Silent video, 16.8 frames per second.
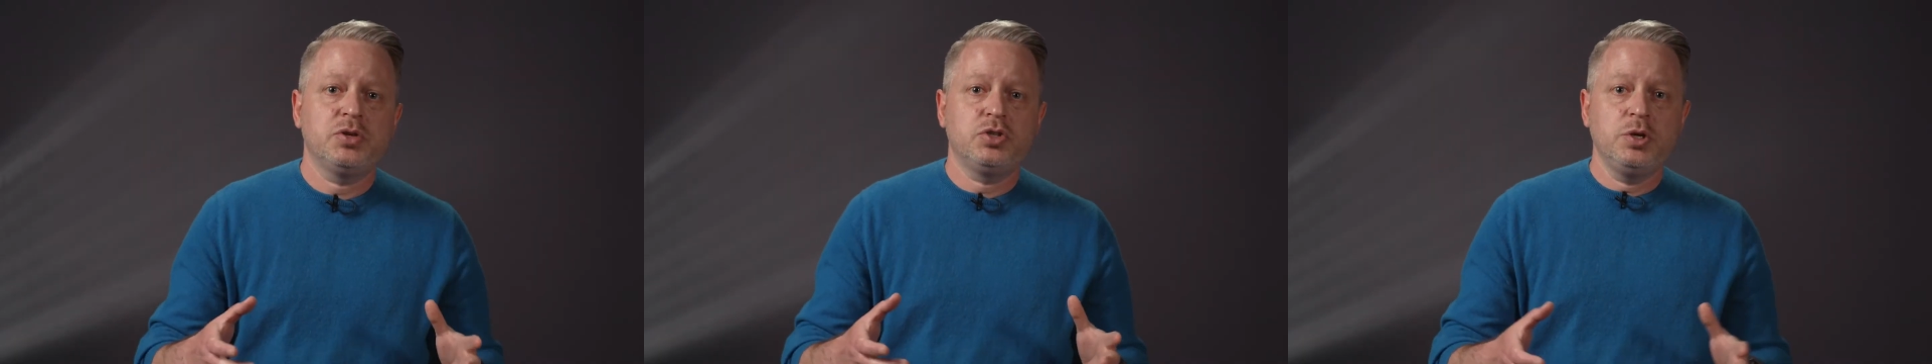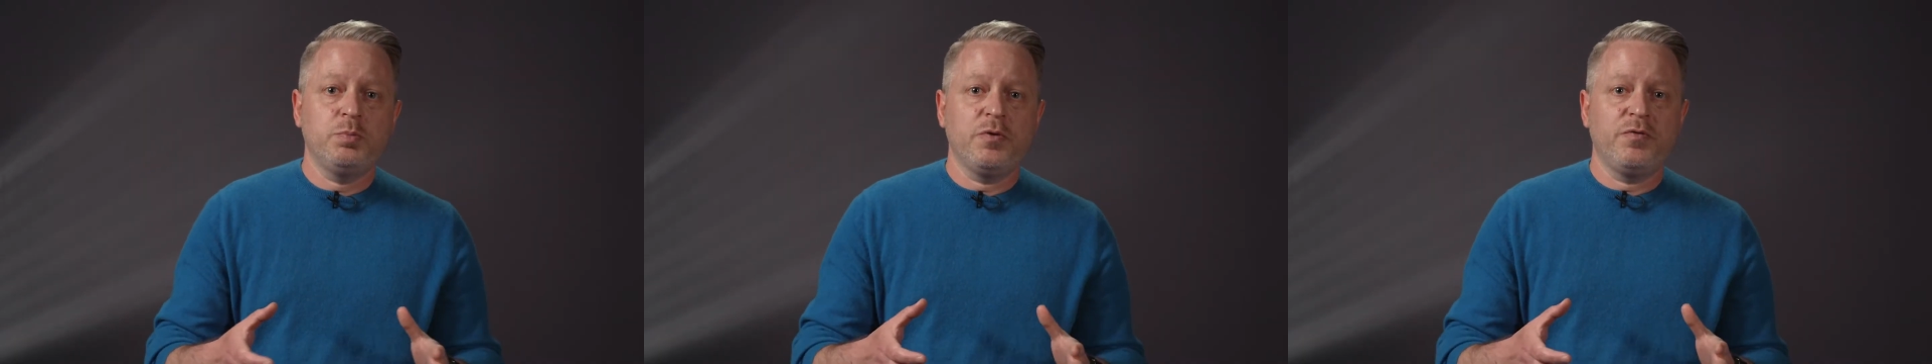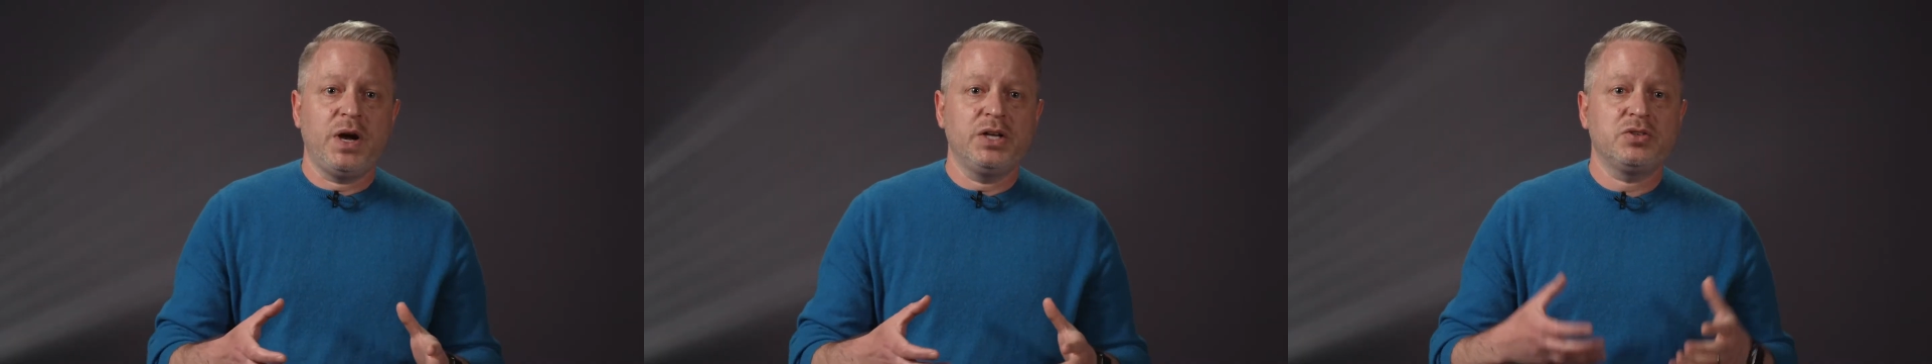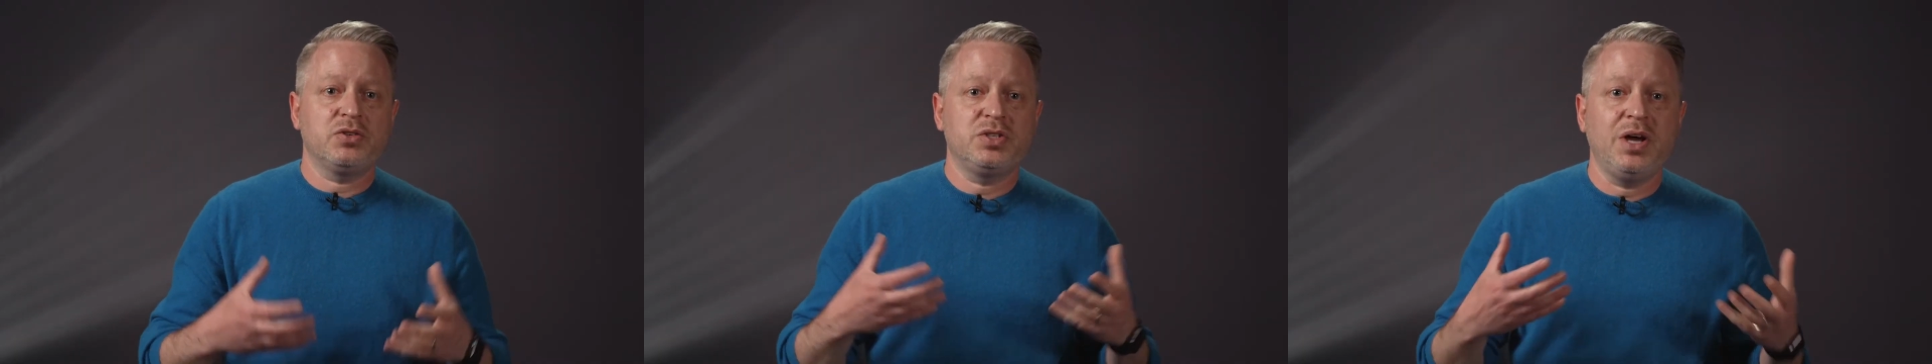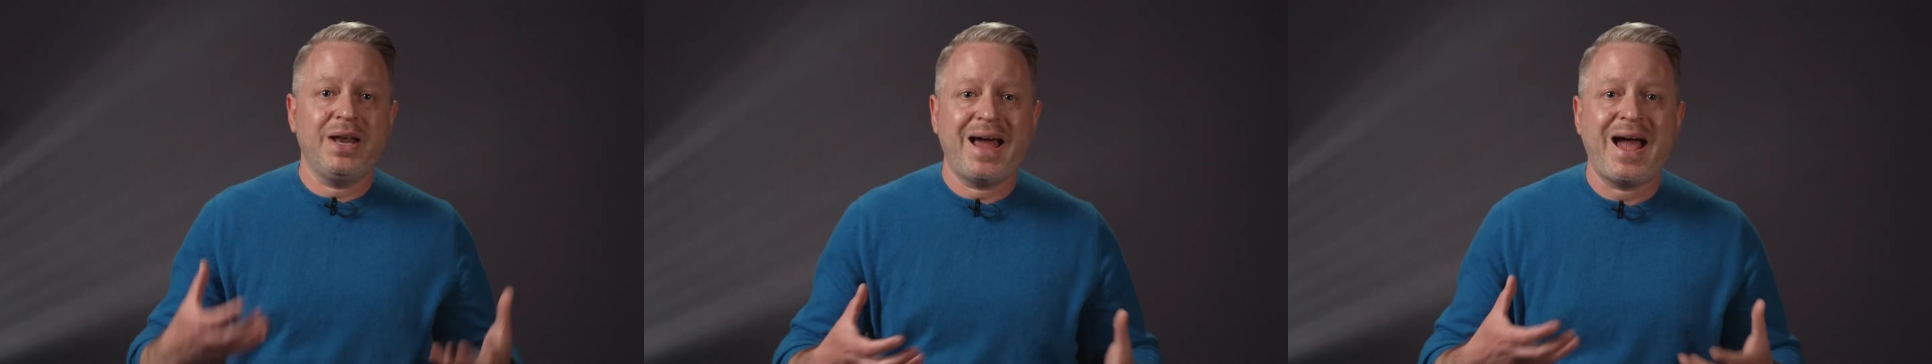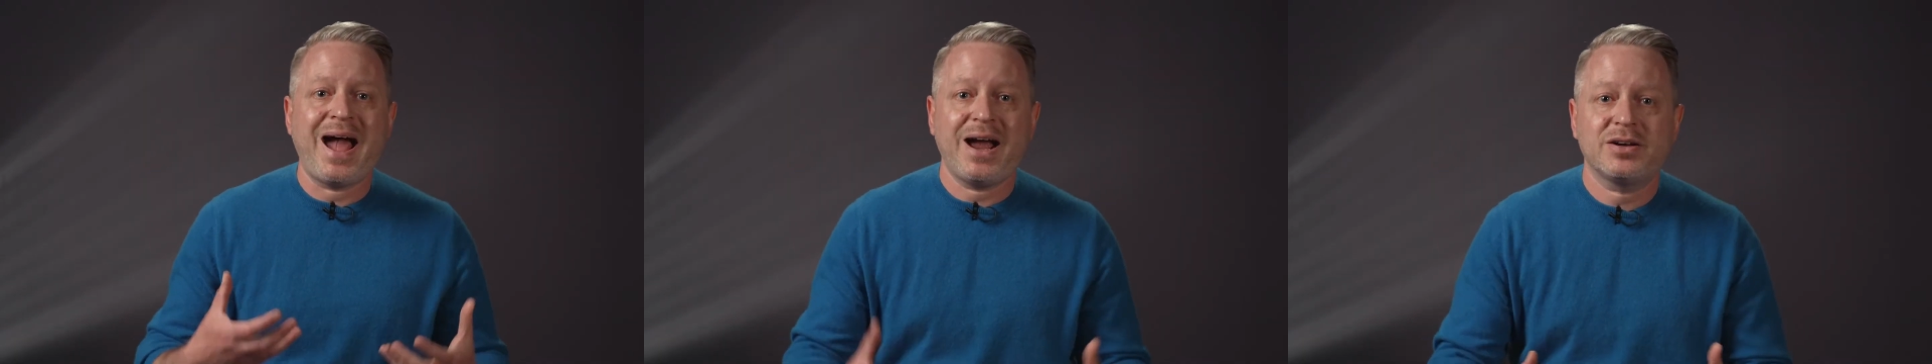your supervisor is
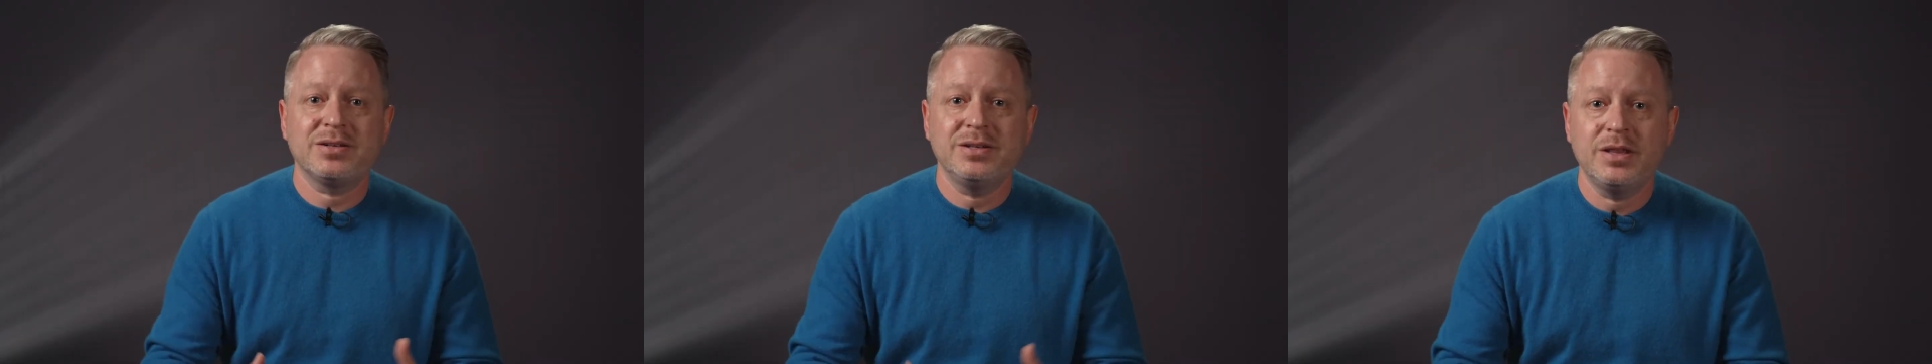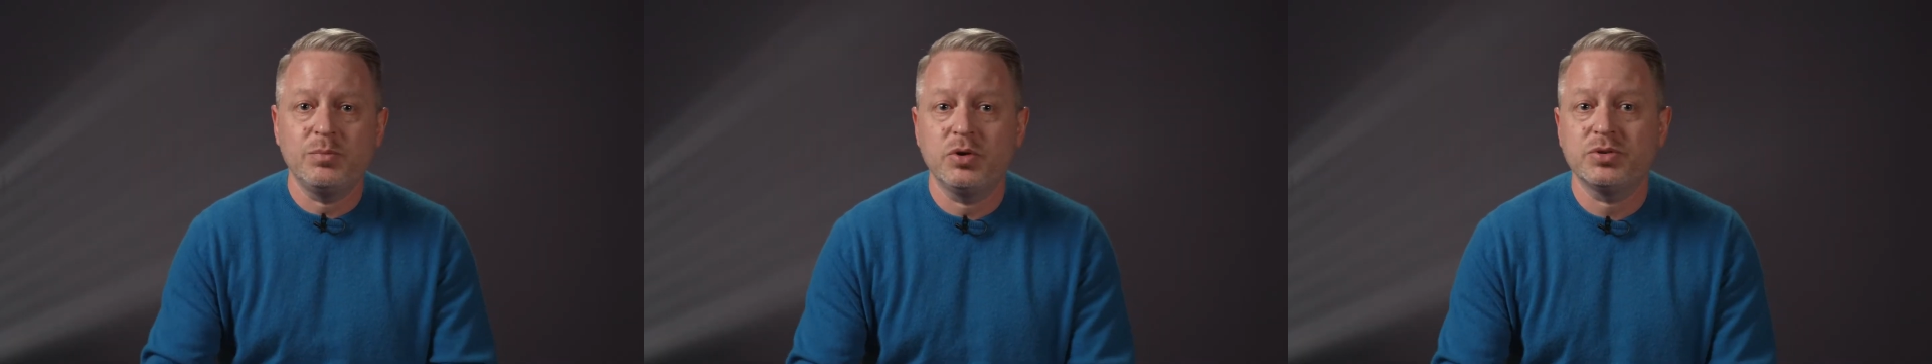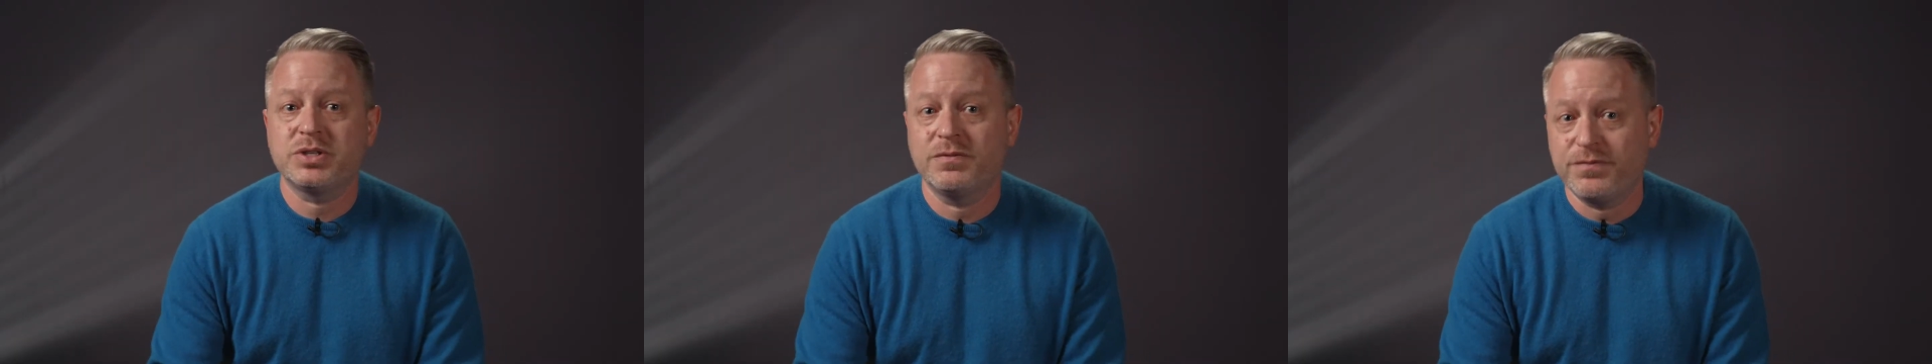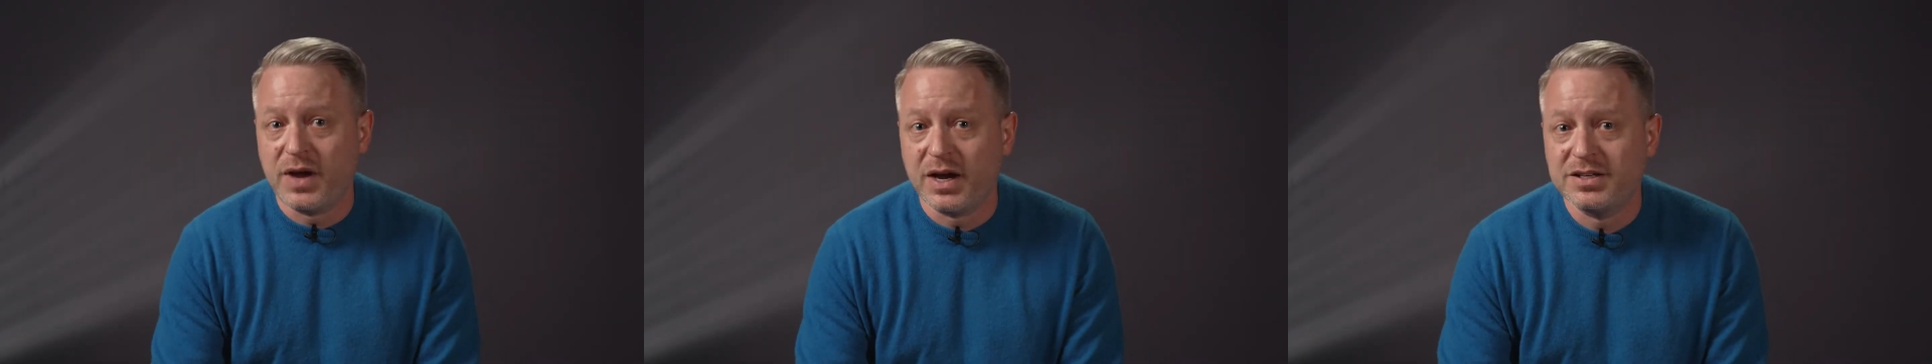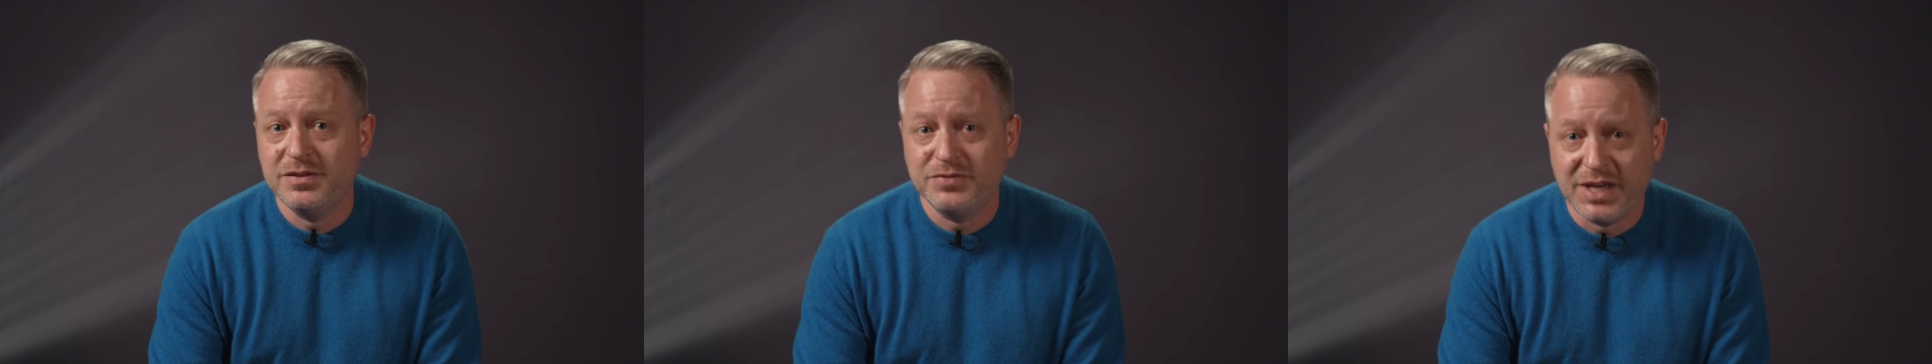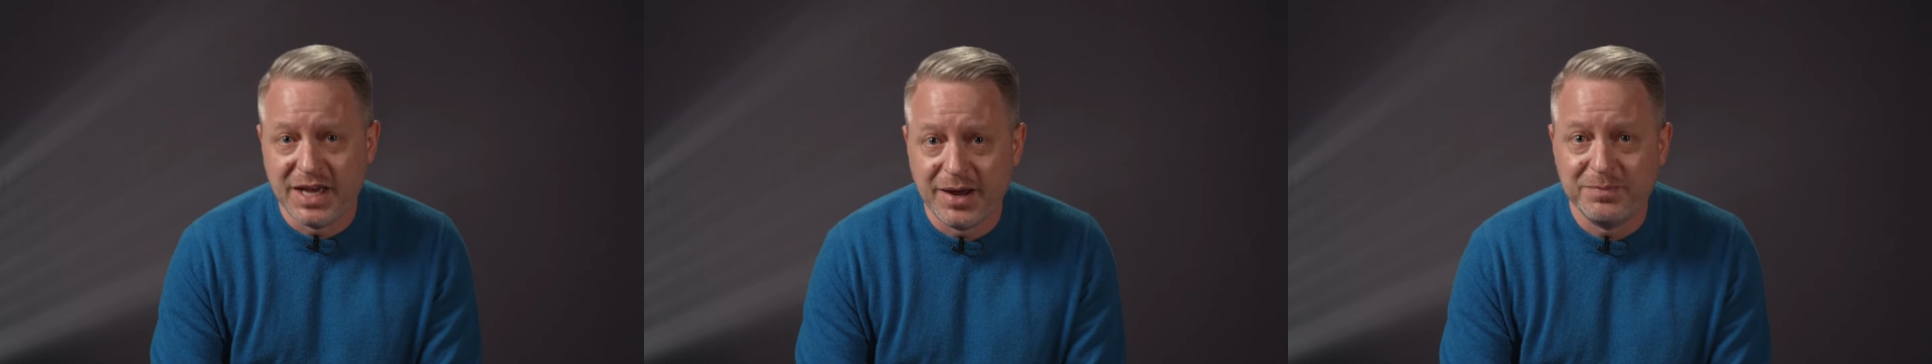not actually the most
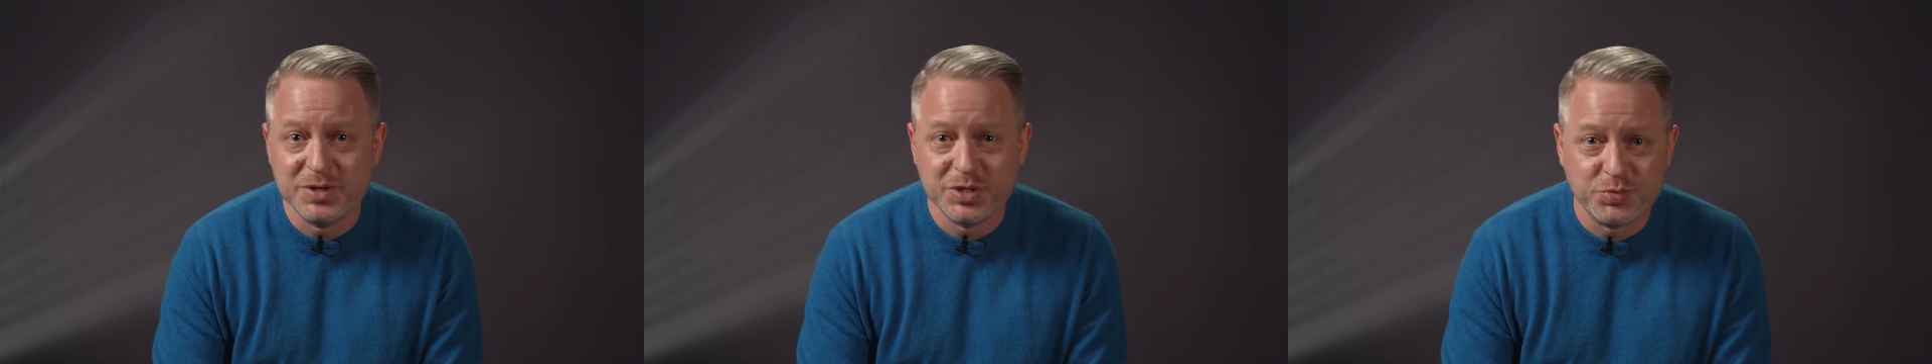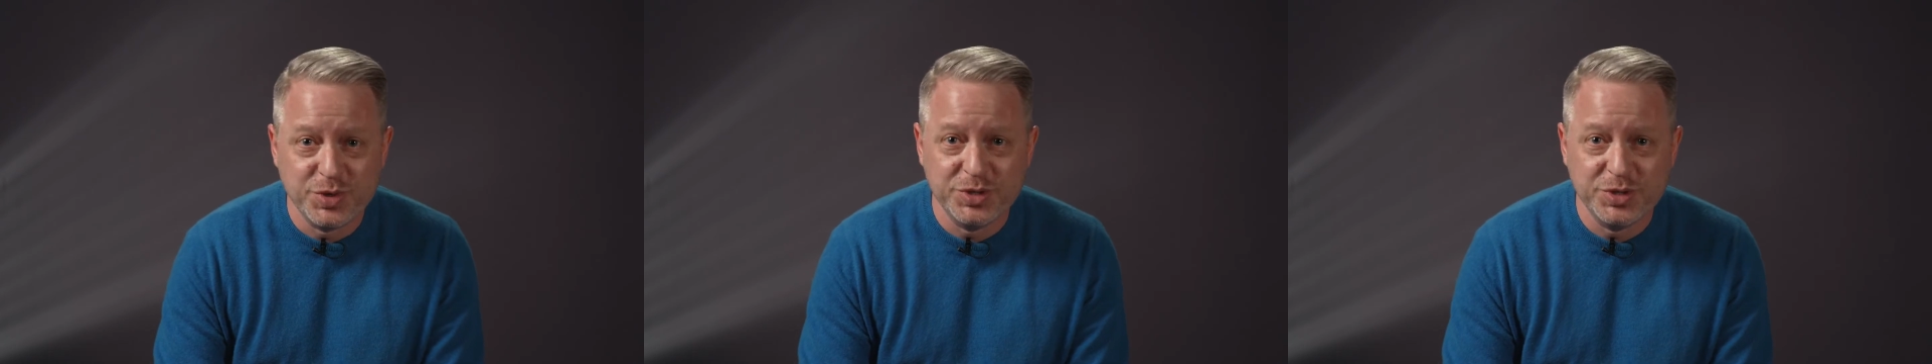effective campus